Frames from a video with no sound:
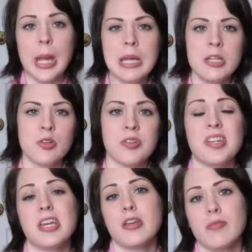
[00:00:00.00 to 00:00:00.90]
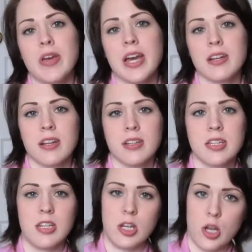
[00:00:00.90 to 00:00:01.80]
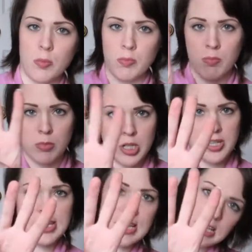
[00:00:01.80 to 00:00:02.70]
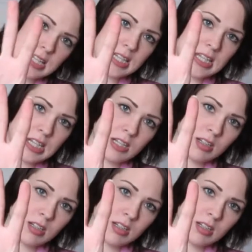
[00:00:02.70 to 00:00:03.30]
interesting fact number 6.